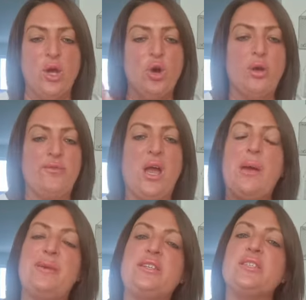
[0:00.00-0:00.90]
or if you're
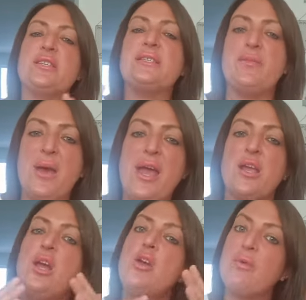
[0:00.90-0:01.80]
happy just to sit
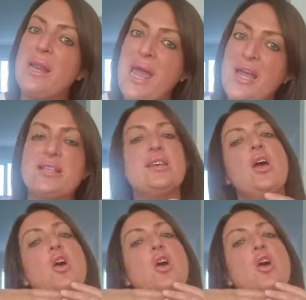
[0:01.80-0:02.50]
back, relax,